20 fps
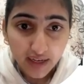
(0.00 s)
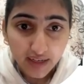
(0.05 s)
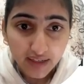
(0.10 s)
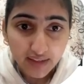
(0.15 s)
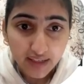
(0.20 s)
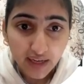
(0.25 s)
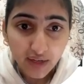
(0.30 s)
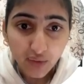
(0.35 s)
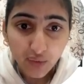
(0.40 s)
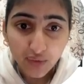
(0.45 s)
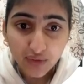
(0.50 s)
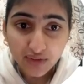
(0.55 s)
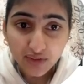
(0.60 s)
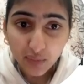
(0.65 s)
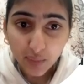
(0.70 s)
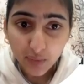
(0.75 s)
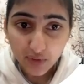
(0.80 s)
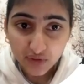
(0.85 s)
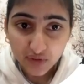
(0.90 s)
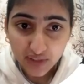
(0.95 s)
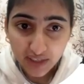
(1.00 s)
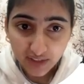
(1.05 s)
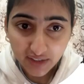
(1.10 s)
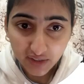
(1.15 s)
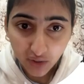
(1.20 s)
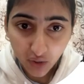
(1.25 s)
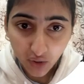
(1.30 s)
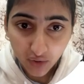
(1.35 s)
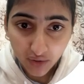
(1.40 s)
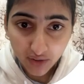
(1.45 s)
and then who is the
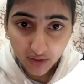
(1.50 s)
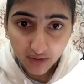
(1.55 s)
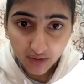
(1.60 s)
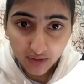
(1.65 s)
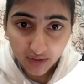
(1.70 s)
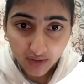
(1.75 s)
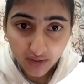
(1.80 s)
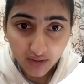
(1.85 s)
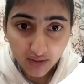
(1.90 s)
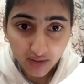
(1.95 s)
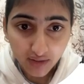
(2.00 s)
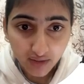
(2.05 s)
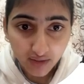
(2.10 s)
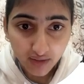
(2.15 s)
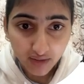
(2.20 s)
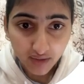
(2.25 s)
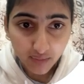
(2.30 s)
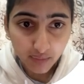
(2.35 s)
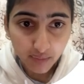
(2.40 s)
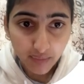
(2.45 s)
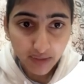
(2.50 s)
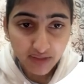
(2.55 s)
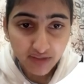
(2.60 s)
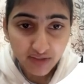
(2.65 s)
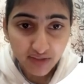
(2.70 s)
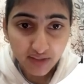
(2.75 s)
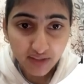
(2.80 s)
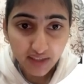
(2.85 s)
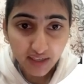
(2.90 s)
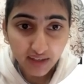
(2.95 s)
project owner,
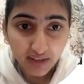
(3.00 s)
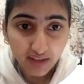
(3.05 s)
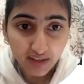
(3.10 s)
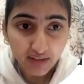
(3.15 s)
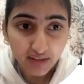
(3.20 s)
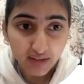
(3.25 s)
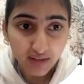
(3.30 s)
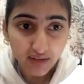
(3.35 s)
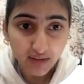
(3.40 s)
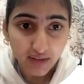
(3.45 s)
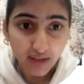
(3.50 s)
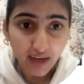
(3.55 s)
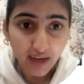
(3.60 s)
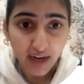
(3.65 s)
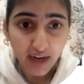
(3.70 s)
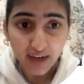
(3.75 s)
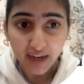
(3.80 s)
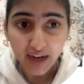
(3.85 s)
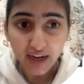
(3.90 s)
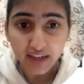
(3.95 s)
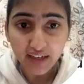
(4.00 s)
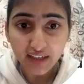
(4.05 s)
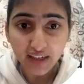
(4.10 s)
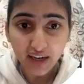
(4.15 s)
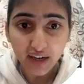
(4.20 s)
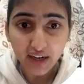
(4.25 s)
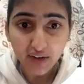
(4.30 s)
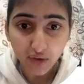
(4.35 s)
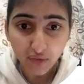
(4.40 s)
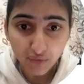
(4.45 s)
mention that here, and
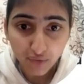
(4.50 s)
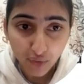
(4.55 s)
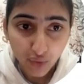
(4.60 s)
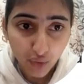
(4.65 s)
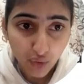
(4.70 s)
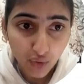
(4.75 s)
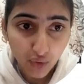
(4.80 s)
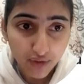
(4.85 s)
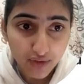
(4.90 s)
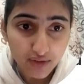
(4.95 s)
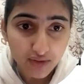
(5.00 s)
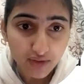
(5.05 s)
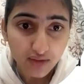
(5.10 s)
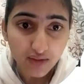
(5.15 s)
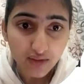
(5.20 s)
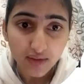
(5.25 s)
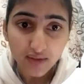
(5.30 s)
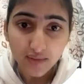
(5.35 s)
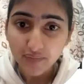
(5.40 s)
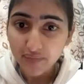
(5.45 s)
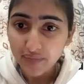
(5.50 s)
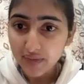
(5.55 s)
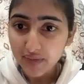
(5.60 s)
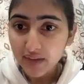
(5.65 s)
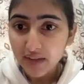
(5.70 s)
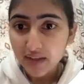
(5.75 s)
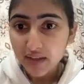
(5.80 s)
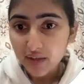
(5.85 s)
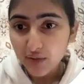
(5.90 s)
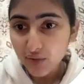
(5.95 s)
any kind of notes
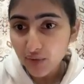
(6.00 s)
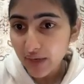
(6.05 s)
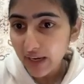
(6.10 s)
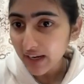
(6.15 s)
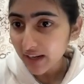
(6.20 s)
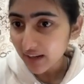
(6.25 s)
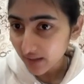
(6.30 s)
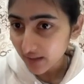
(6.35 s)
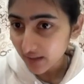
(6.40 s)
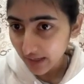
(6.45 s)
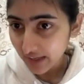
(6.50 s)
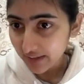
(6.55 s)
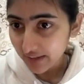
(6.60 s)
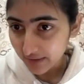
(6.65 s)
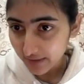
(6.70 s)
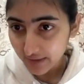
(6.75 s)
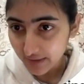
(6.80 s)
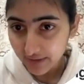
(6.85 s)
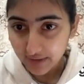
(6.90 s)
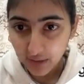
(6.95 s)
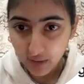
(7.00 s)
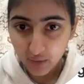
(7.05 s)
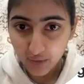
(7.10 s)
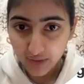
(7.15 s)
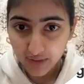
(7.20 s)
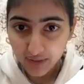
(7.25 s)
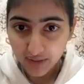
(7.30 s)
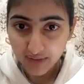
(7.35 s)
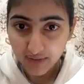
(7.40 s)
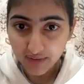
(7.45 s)
you can write it
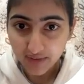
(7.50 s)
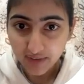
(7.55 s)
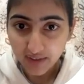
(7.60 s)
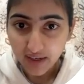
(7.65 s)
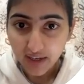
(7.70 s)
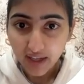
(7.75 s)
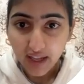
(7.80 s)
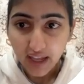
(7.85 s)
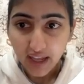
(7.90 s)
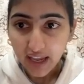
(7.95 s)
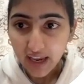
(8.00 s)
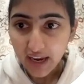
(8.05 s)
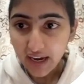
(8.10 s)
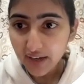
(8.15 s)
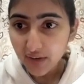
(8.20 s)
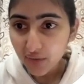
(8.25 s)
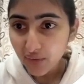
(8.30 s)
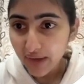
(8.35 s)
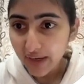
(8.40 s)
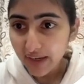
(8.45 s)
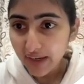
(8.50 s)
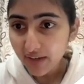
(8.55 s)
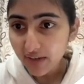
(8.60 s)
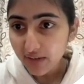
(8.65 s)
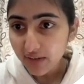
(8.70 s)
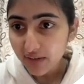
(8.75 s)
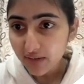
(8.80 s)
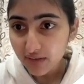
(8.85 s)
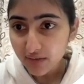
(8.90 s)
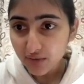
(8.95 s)
down here. And
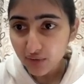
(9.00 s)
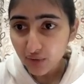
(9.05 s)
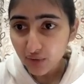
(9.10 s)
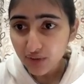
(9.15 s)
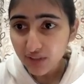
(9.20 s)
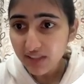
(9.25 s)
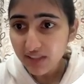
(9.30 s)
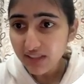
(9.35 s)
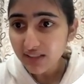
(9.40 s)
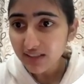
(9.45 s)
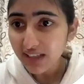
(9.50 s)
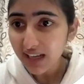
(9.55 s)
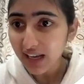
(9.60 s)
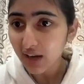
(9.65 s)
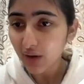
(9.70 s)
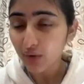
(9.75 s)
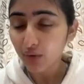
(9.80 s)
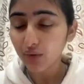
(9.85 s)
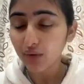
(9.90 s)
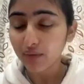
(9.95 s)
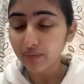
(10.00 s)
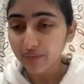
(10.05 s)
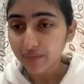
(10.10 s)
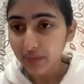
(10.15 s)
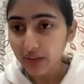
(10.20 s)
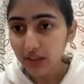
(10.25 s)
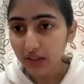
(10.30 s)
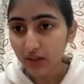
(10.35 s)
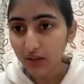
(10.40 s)
when, so this is how